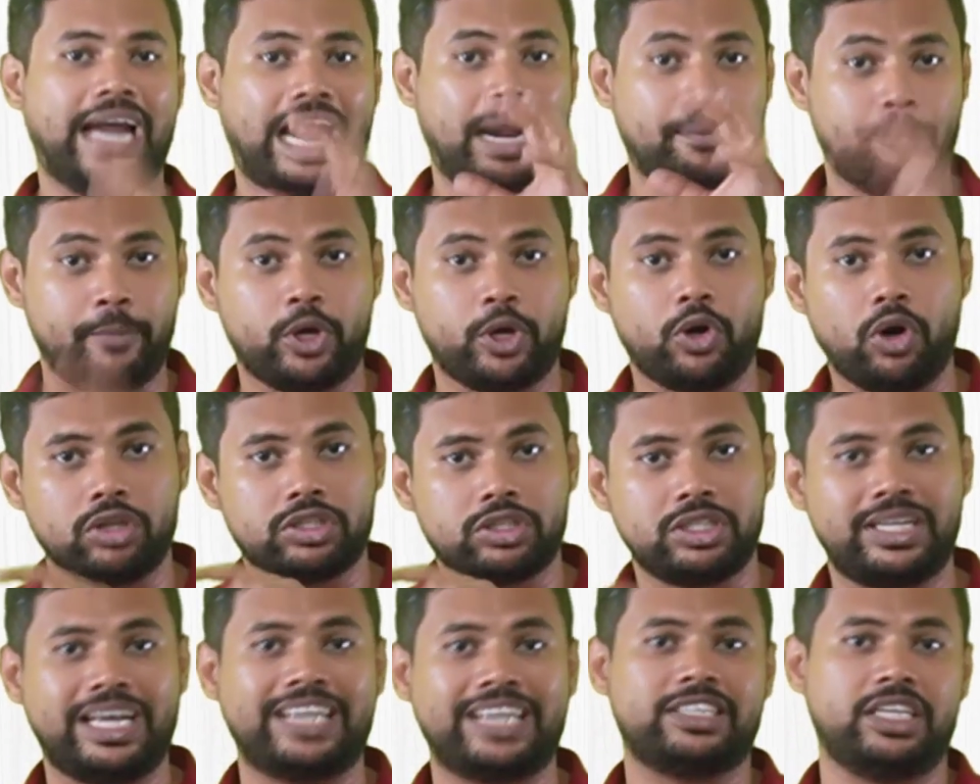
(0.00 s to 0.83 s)
and because
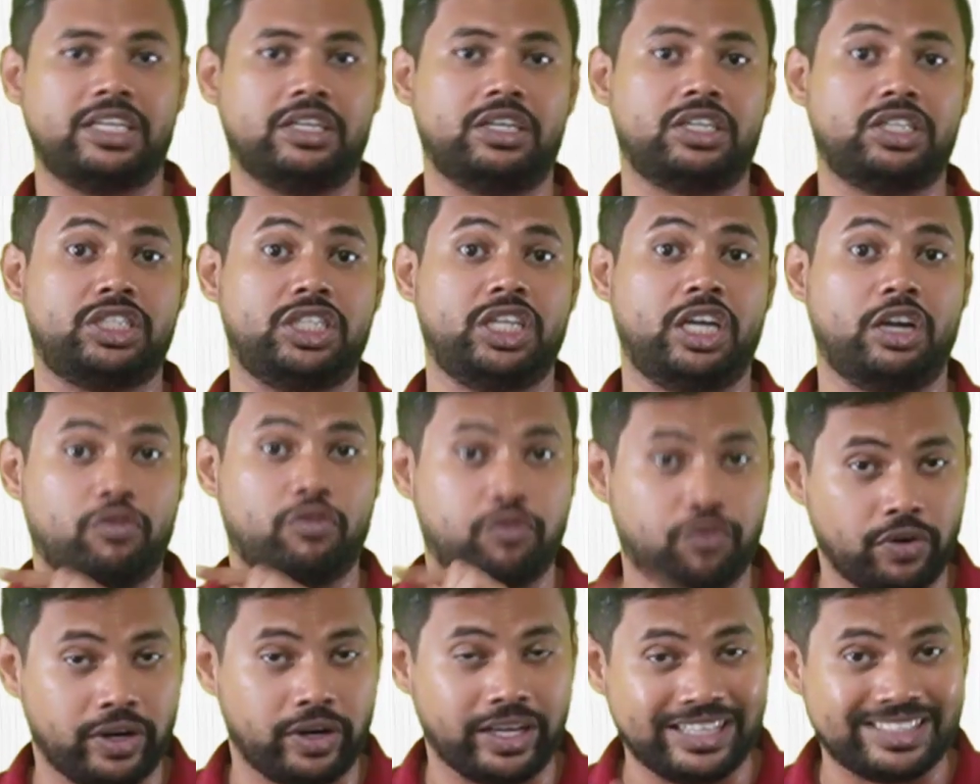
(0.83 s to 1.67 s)
it has energy and
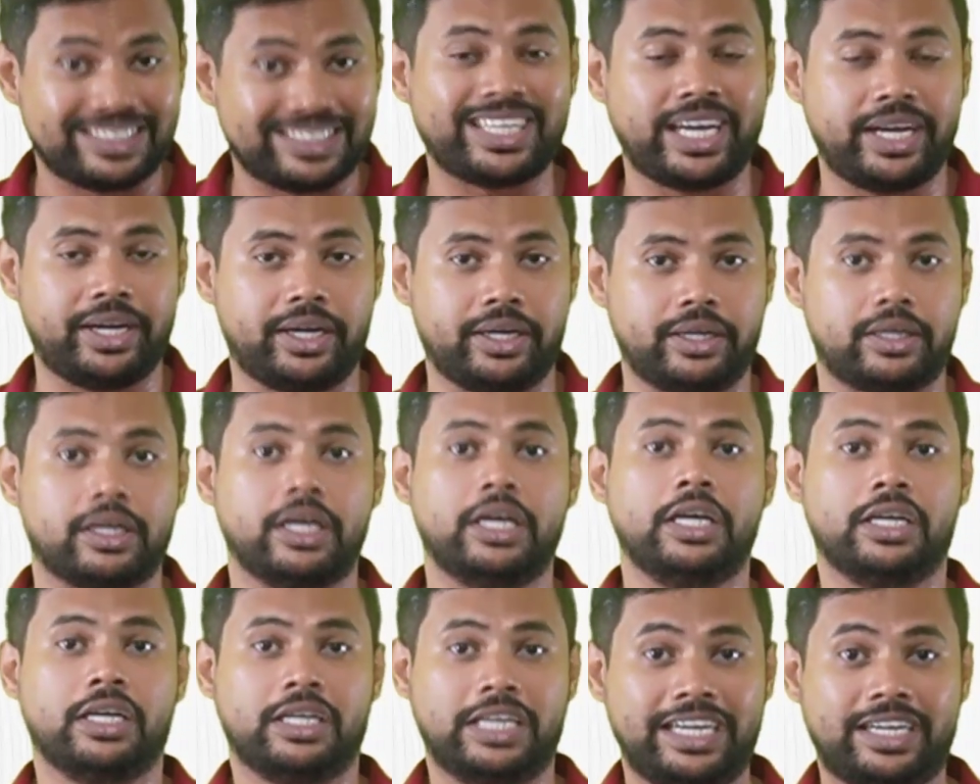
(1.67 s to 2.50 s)
food inside it,
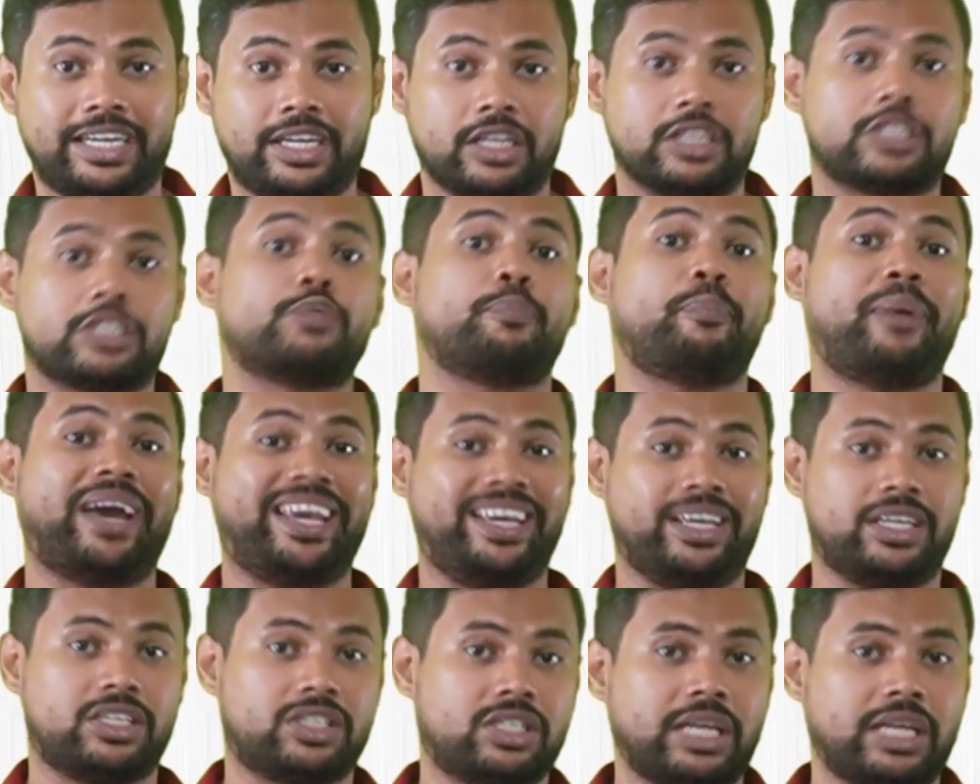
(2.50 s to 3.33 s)
it
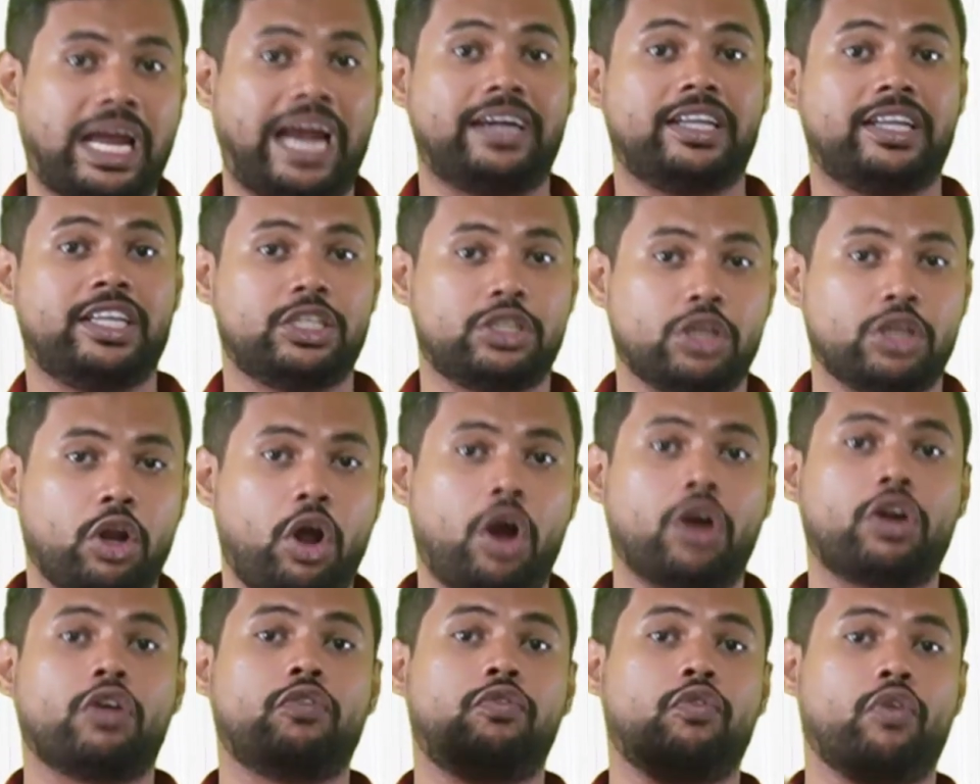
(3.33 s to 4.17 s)
spikes and there is a
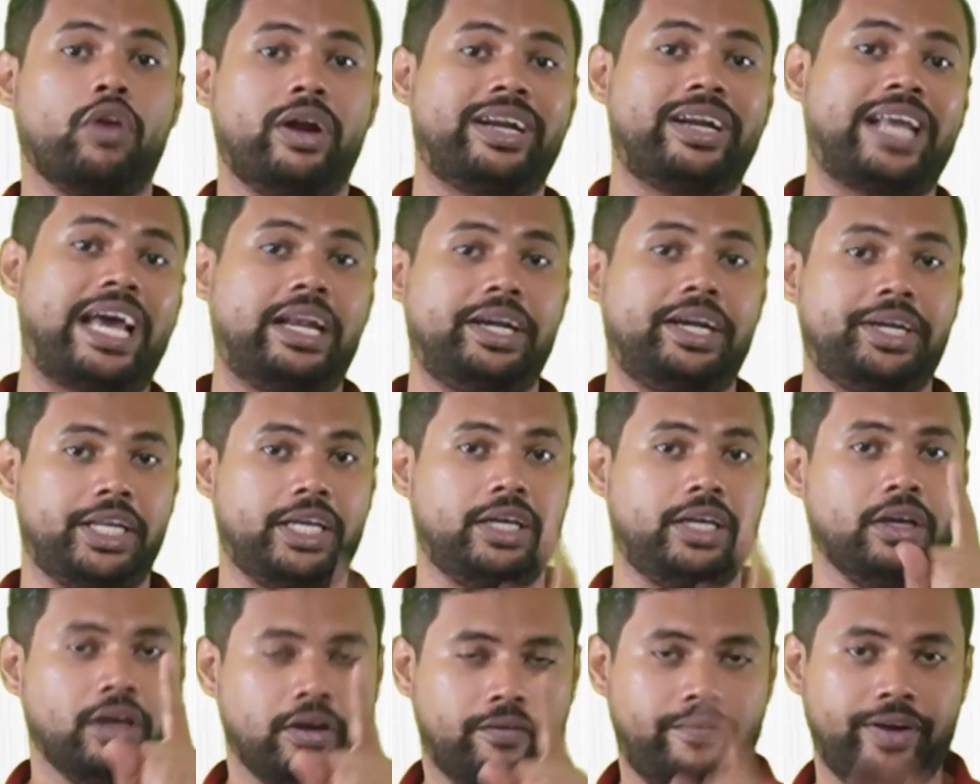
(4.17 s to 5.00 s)
lot of
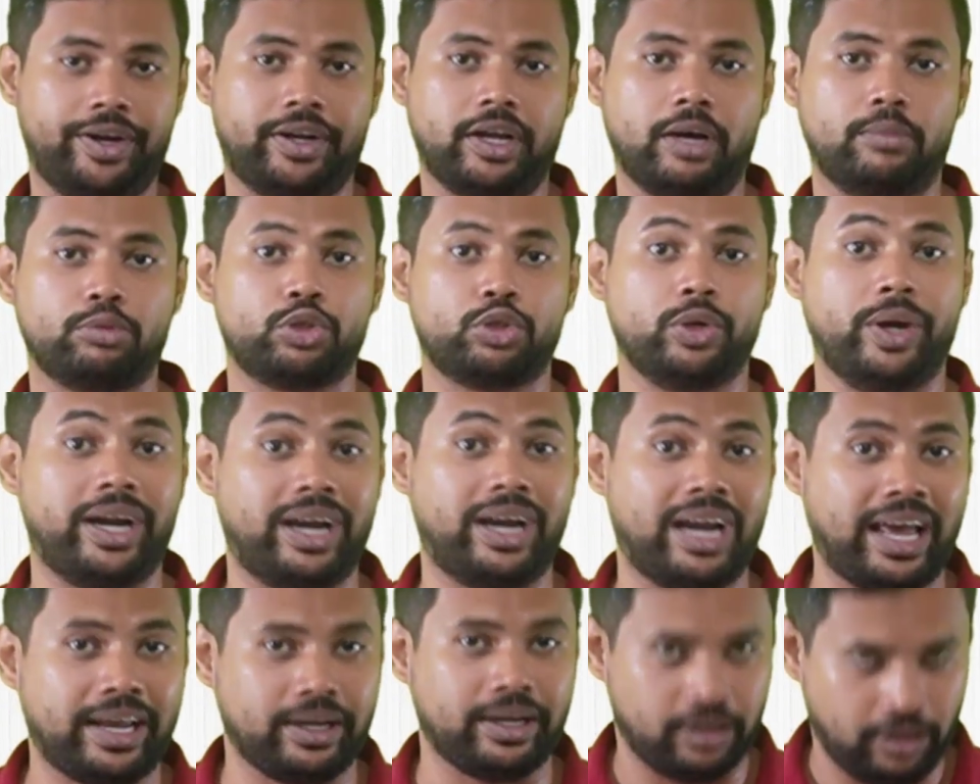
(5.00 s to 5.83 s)
volatility when it comes to
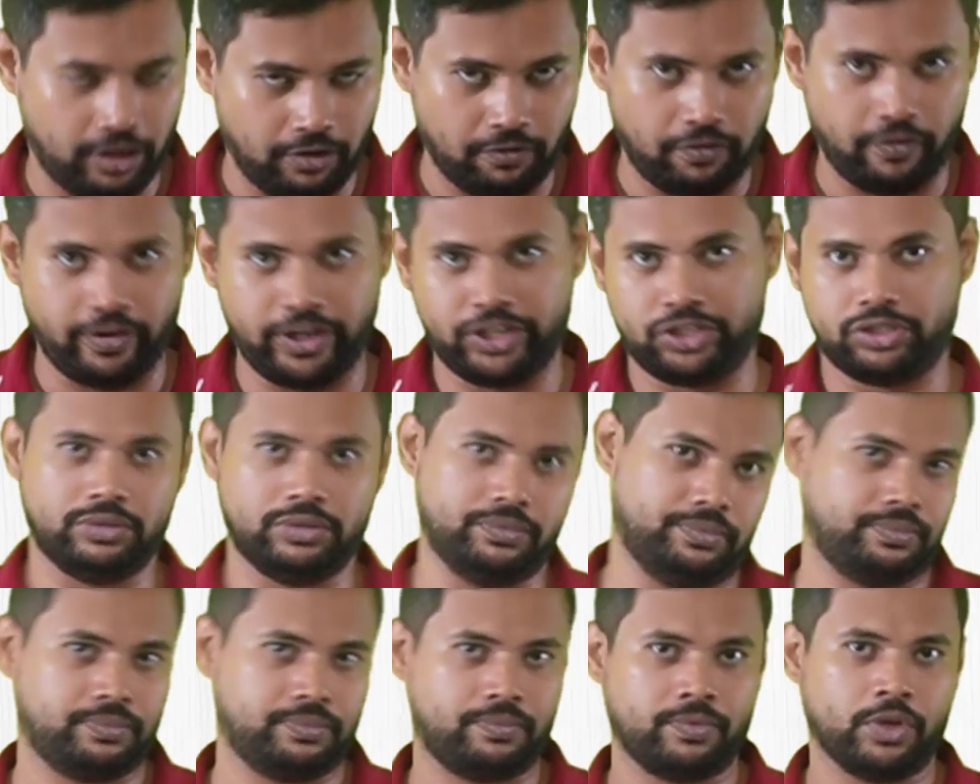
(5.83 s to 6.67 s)
headline
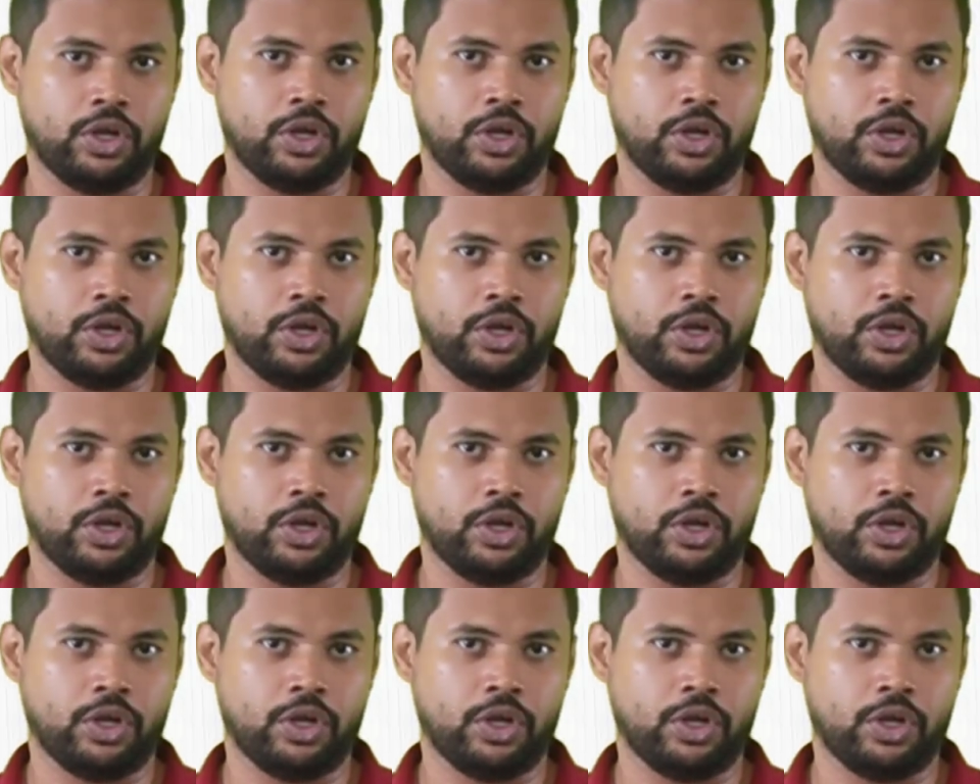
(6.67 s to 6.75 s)
inflation.